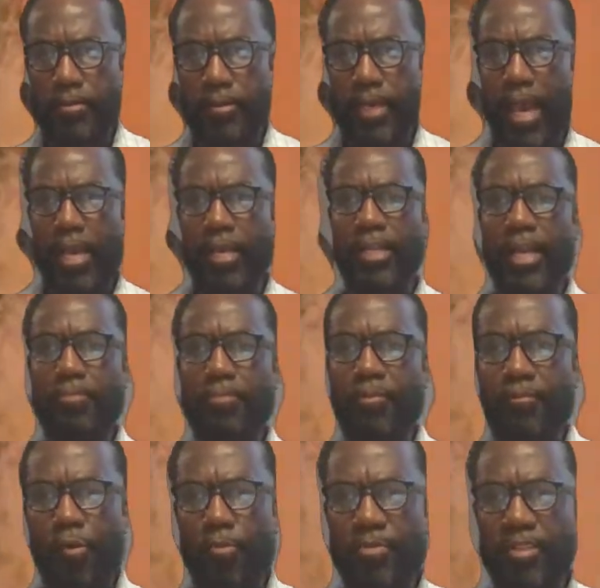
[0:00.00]
Calculate
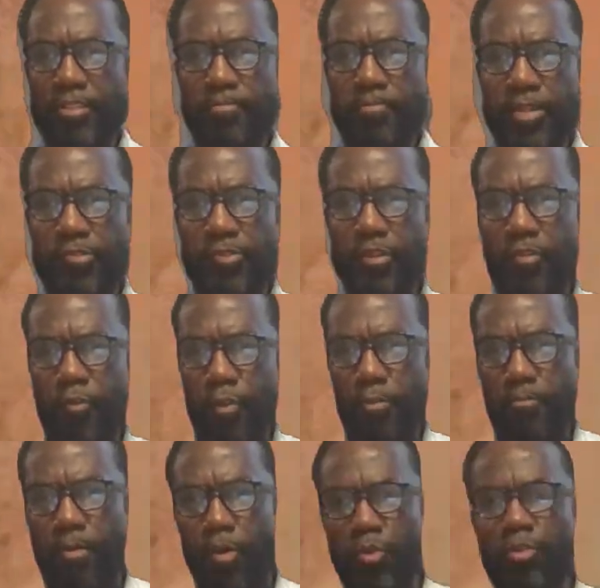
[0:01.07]
performance metrics for
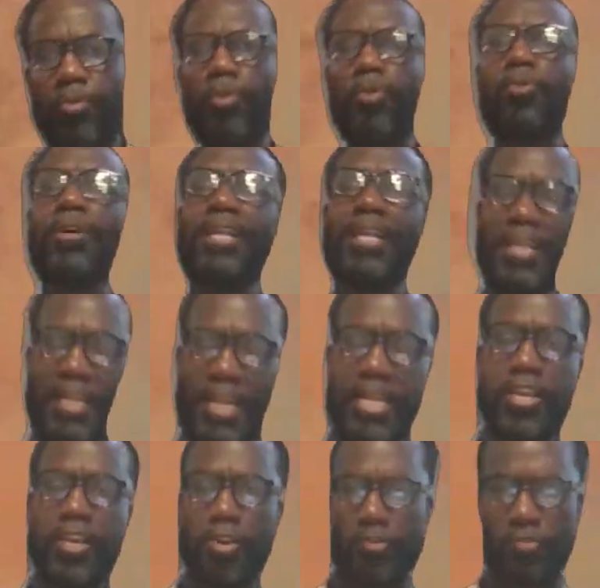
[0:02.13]
multiple
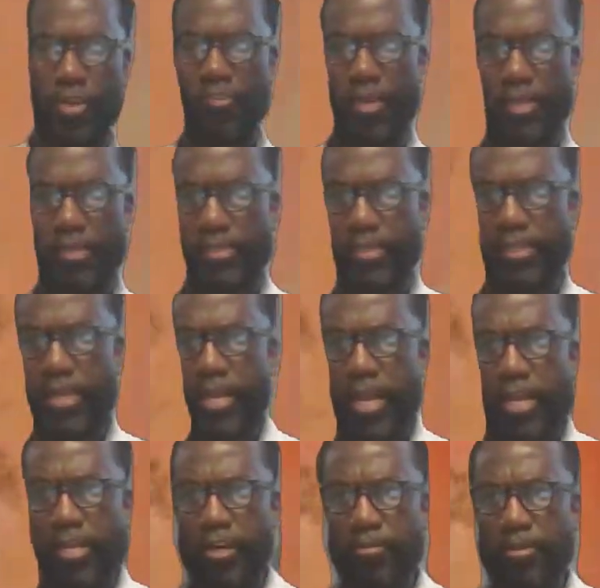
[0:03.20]
linear regression.
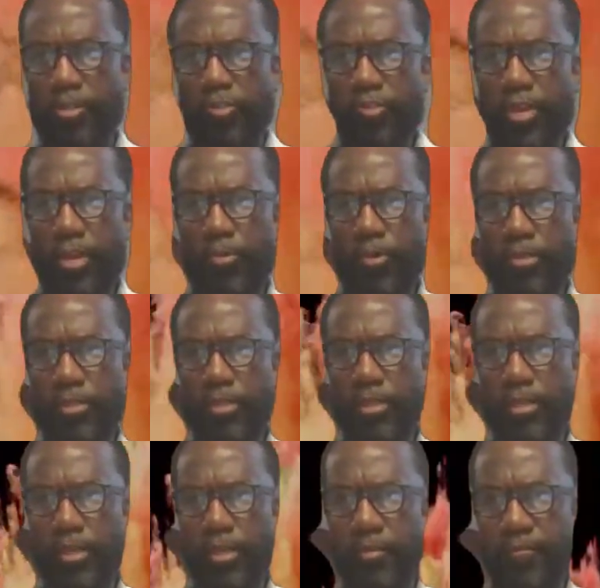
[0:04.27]
Number 3
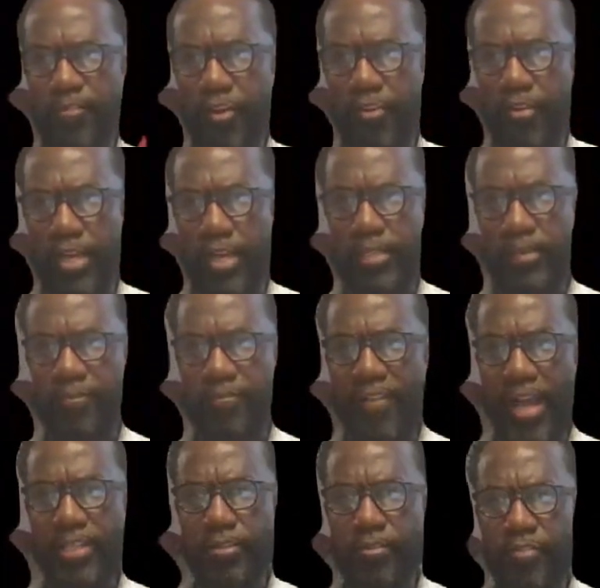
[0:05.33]
was converting the
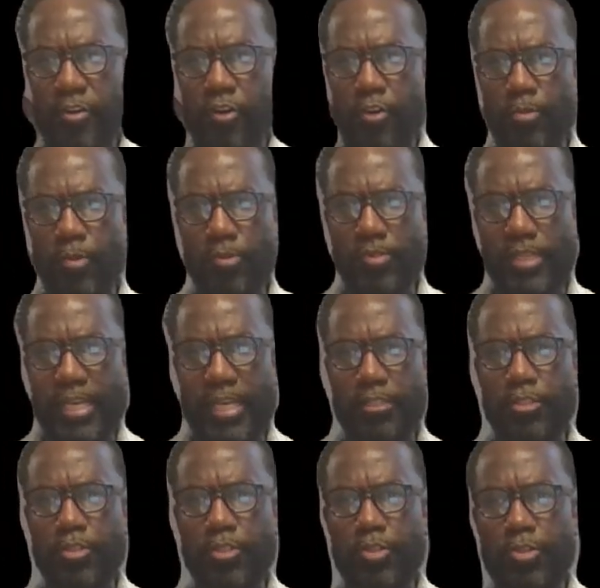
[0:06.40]
factor variables
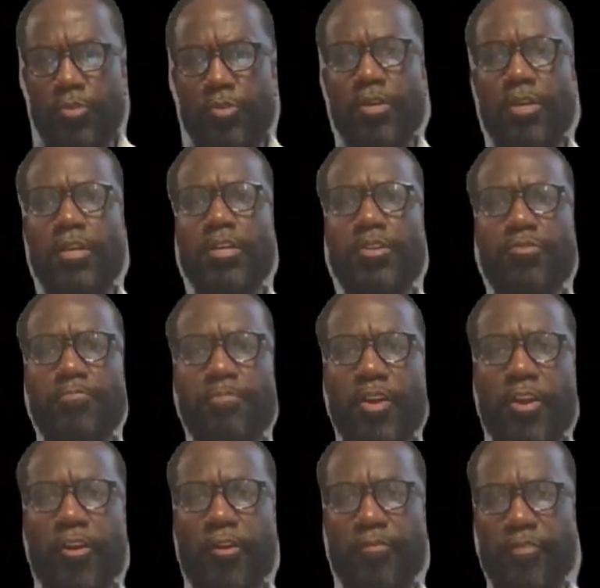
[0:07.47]
into
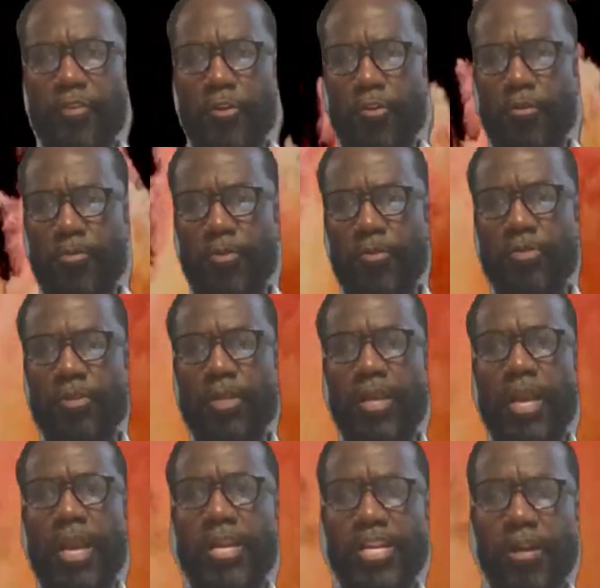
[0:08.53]
numeric variables.
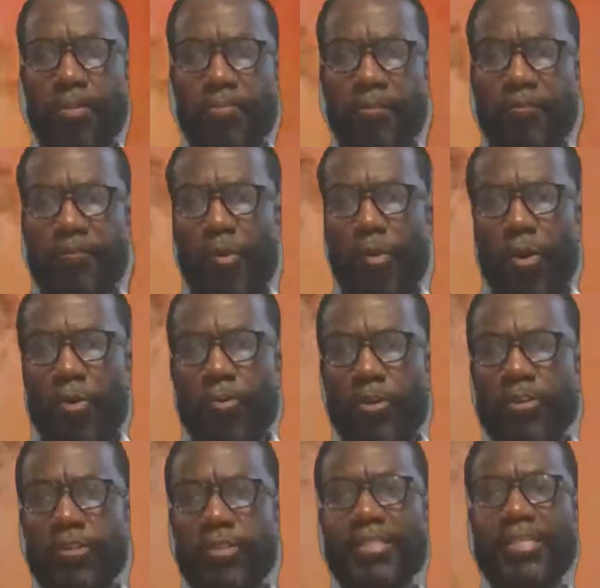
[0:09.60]
Number 4
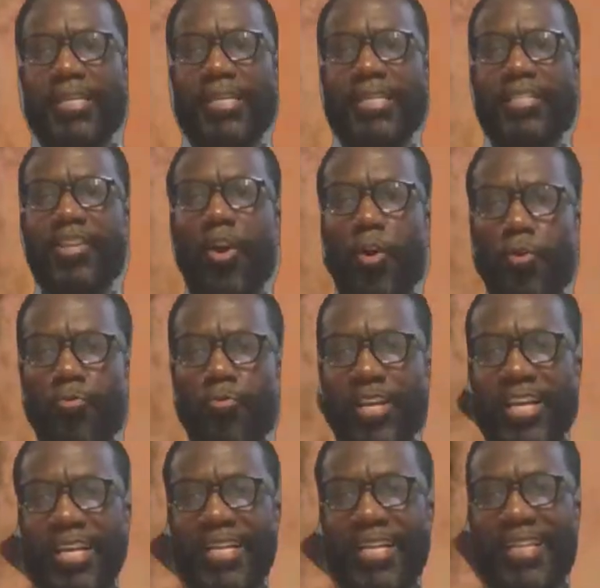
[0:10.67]
was
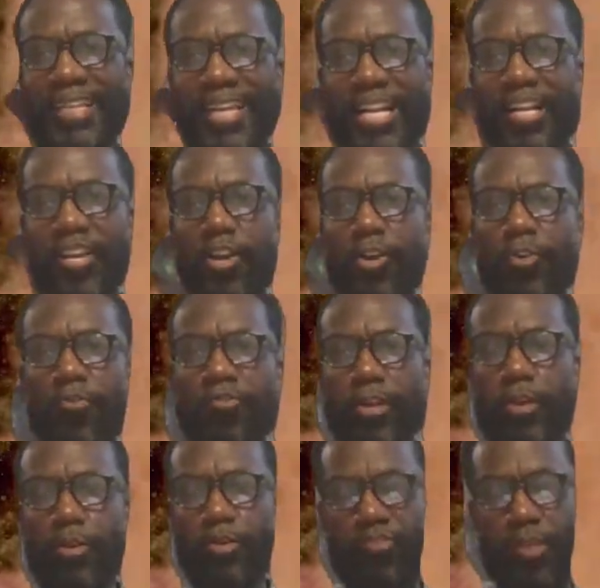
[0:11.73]
interpreting linear
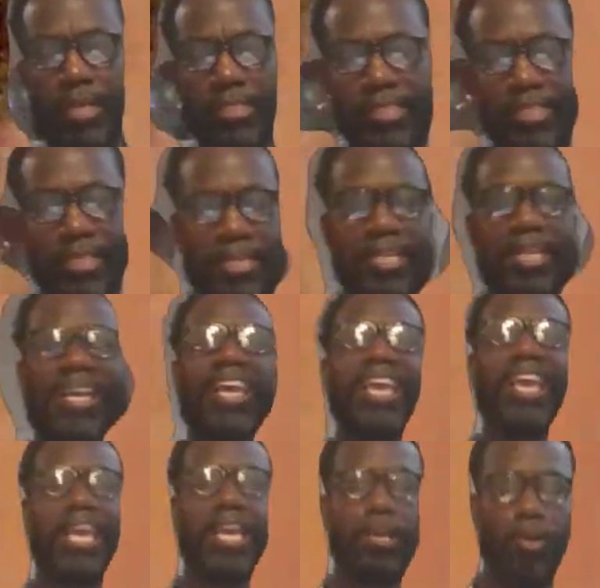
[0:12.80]
regression
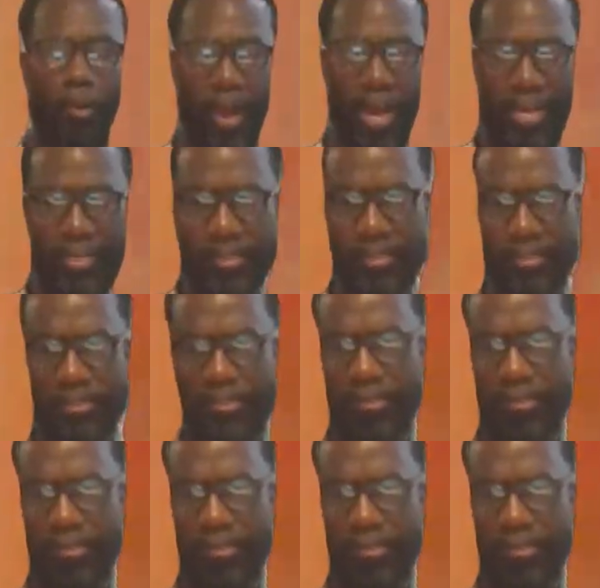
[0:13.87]
equations.